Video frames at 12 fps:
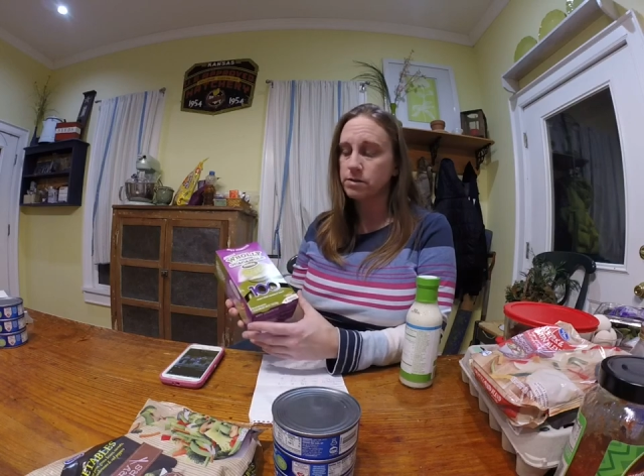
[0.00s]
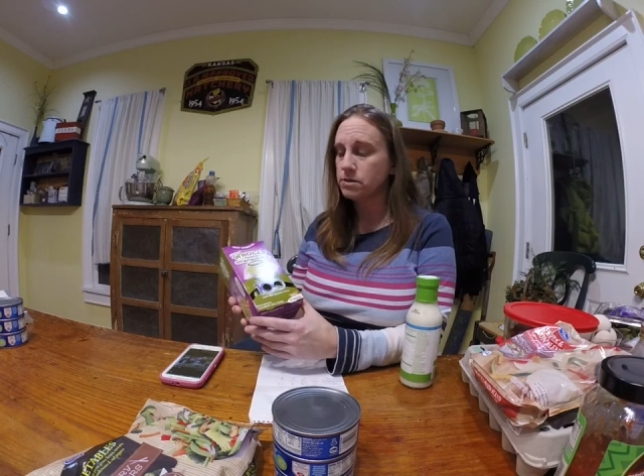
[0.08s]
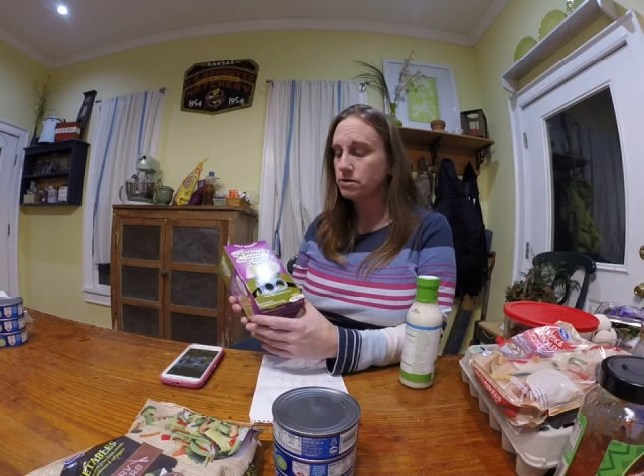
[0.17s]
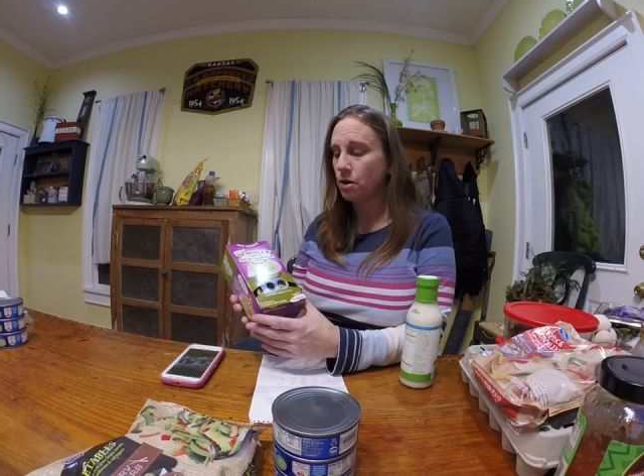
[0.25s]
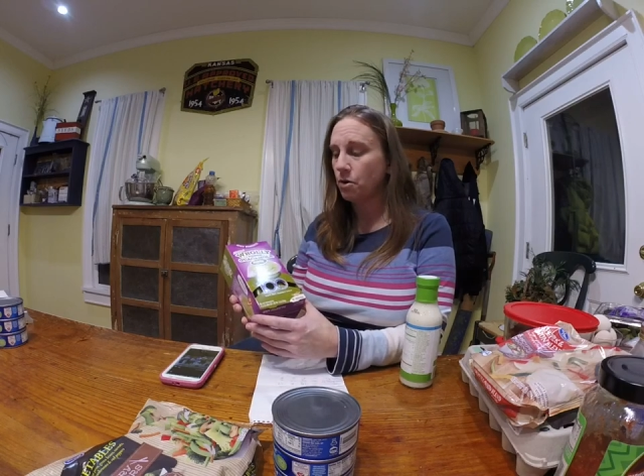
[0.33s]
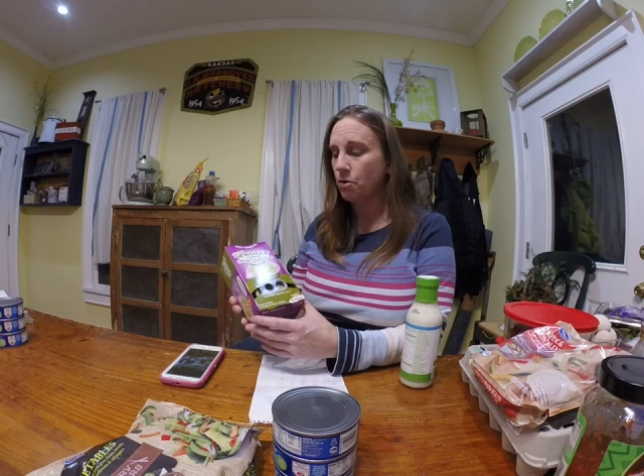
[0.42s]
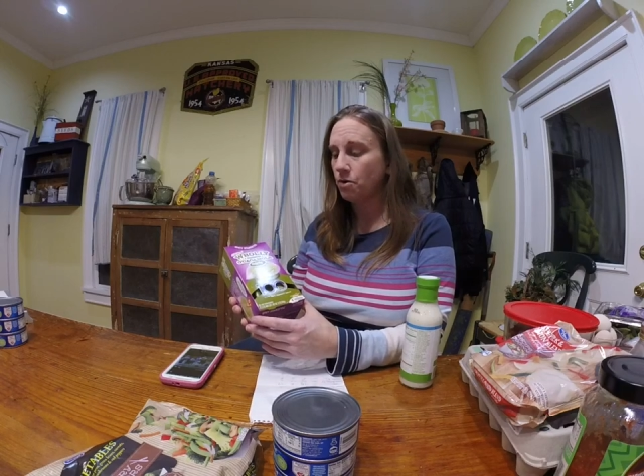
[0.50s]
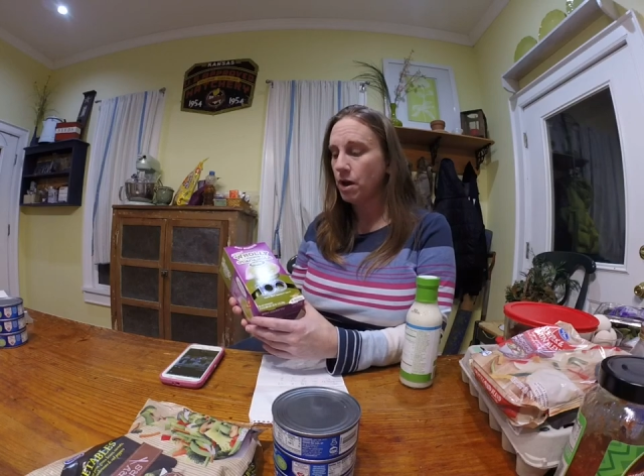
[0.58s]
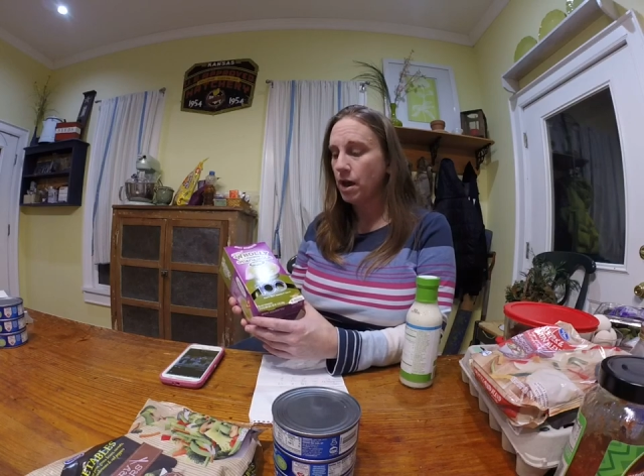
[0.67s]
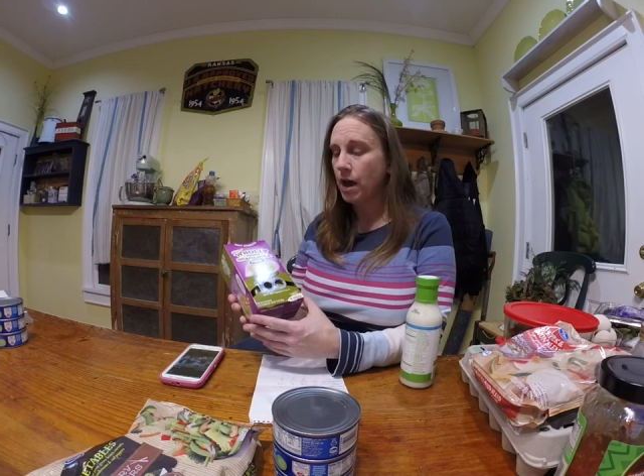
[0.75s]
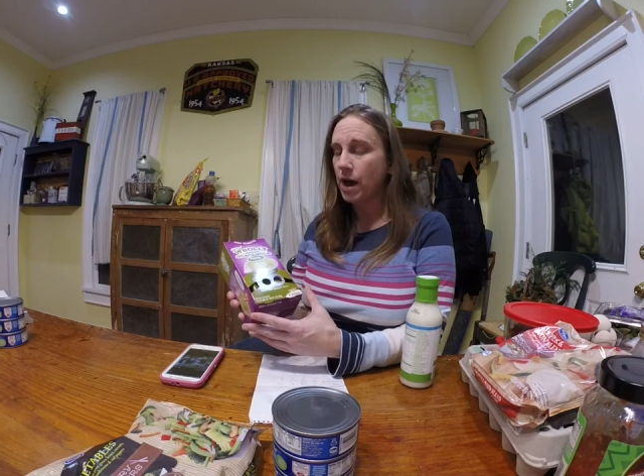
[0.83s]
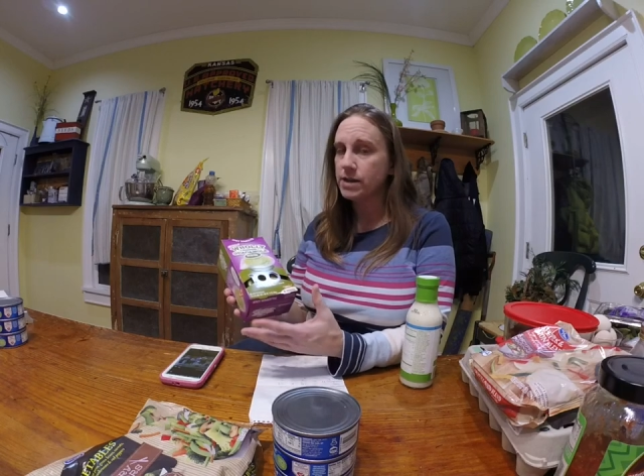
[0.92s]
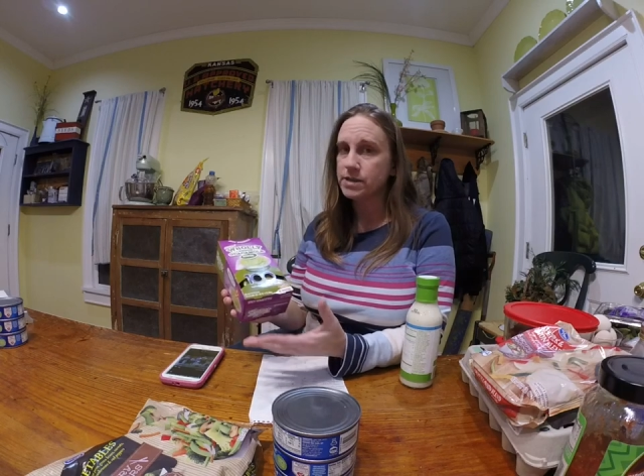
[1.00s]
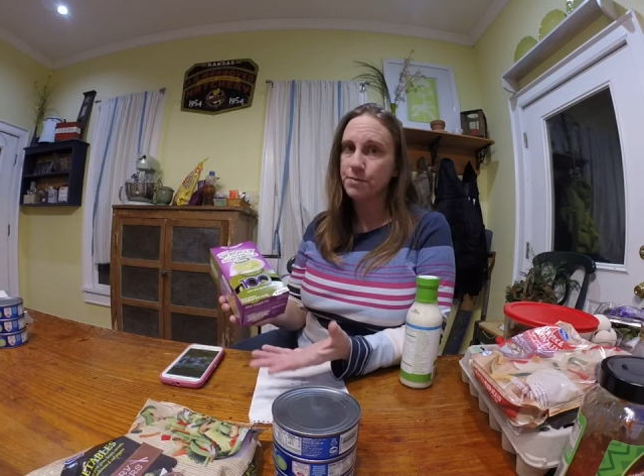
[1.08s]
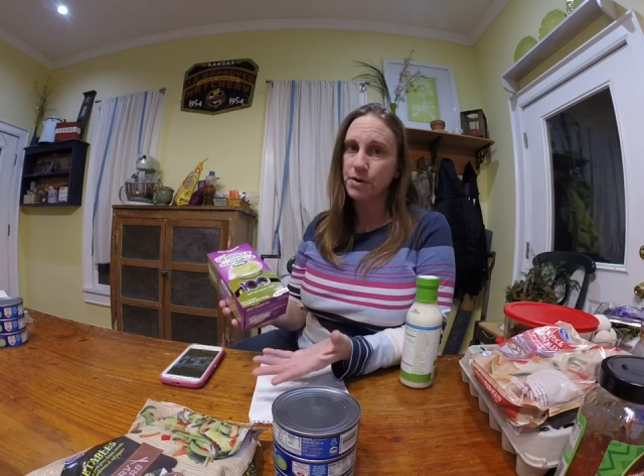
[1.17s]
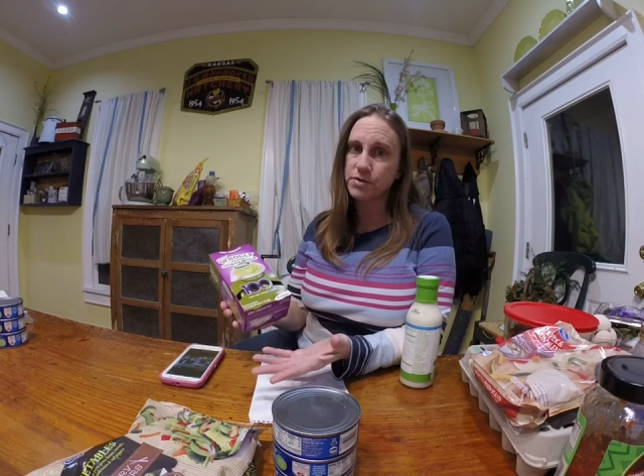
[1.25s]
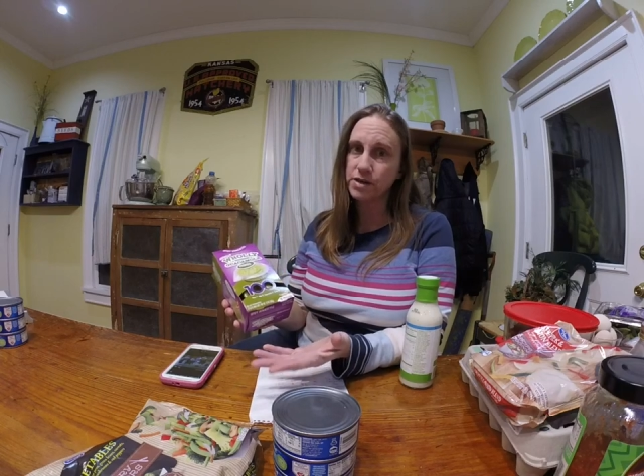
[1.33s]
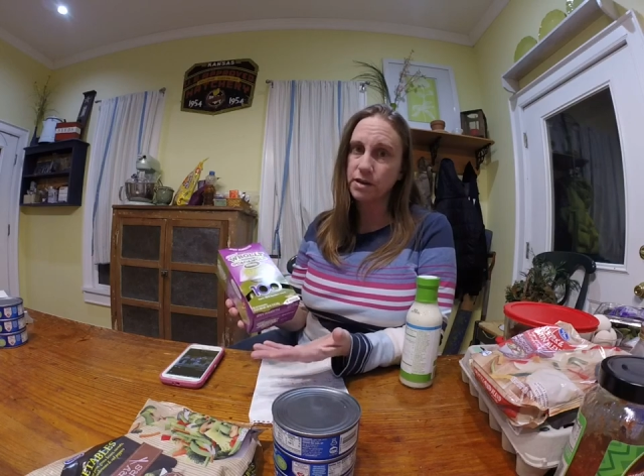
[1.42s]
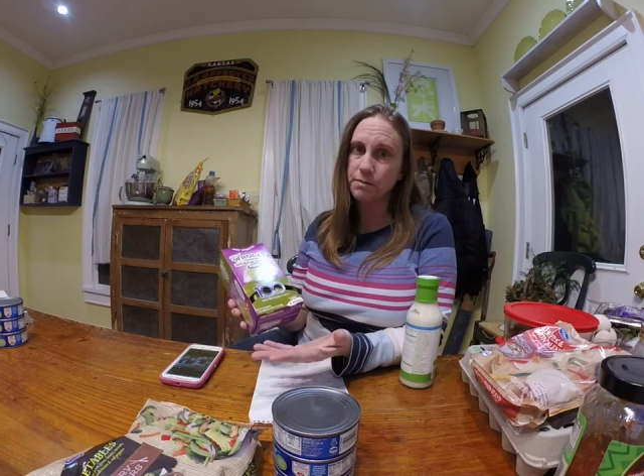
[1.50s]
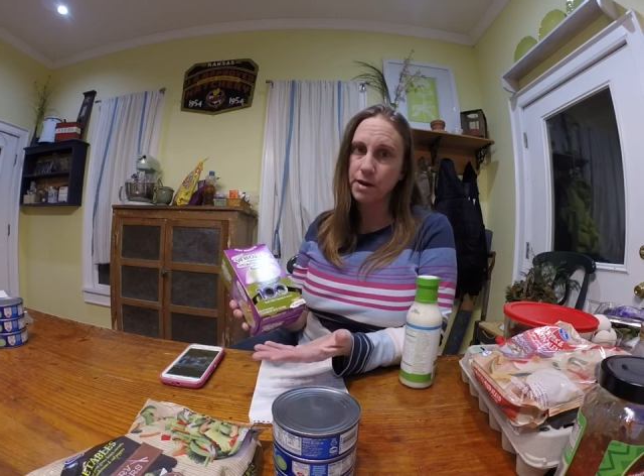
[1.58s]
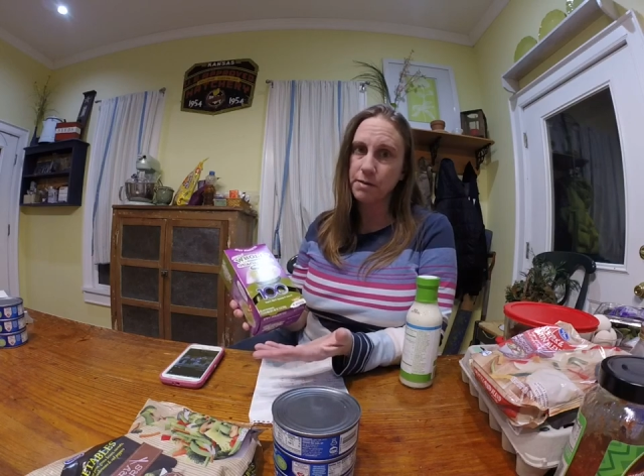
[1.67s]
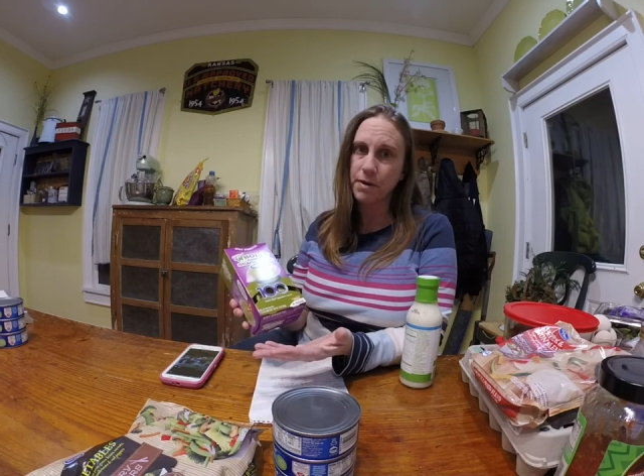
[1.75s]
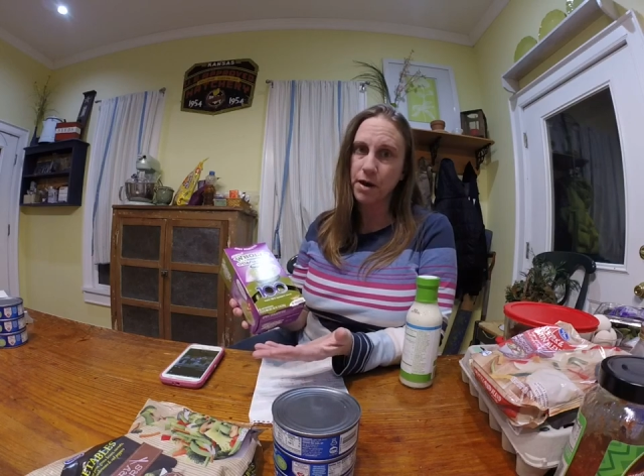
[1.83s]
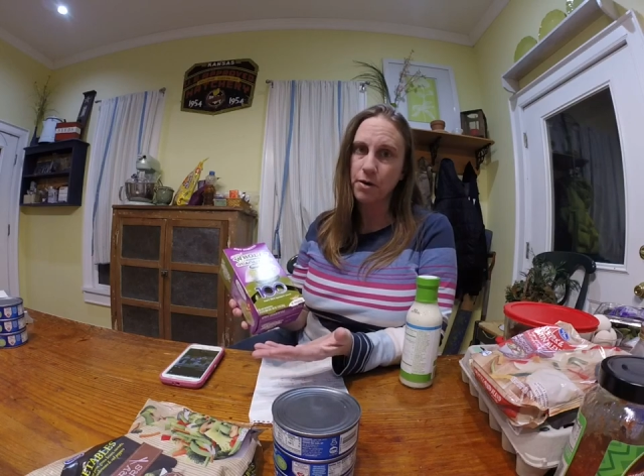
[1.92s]
So I suppose I could
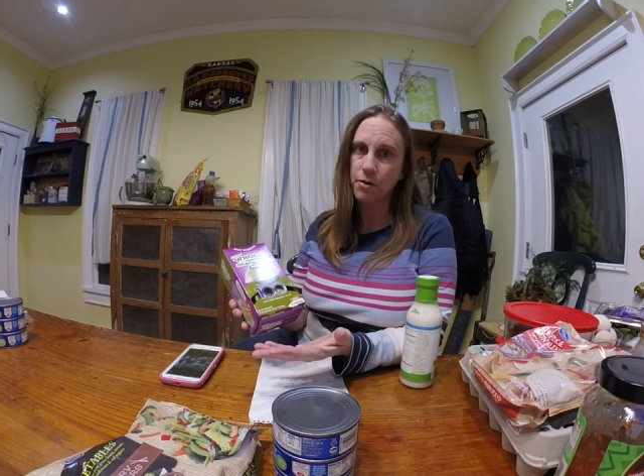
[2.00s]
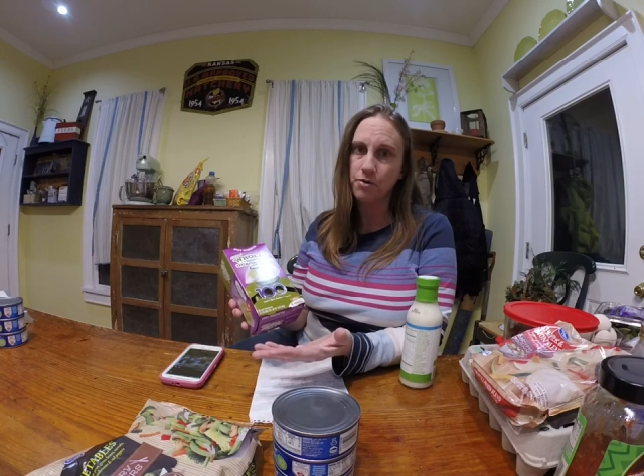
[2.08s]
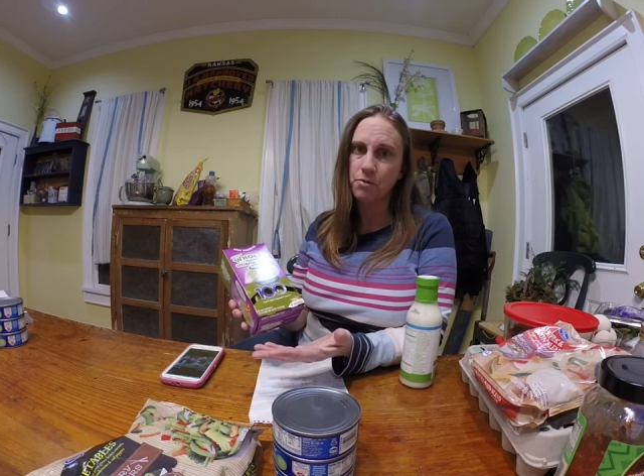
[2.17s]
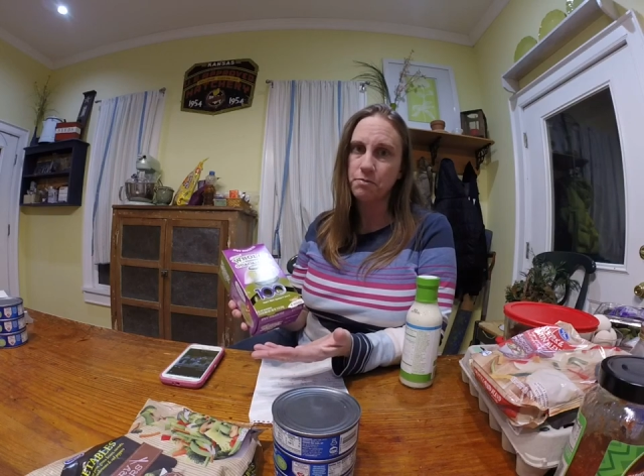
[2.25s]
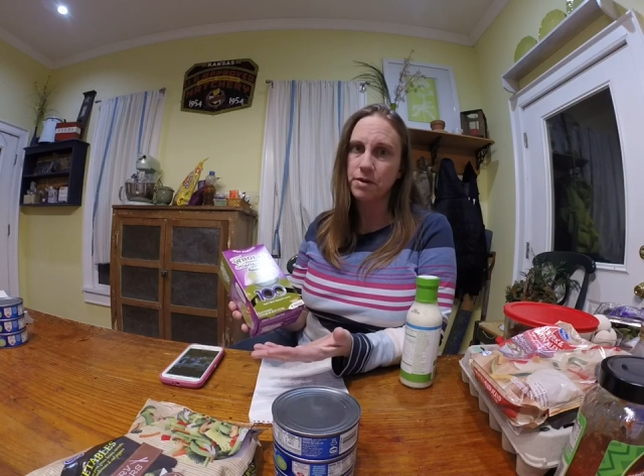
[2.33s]
make my own,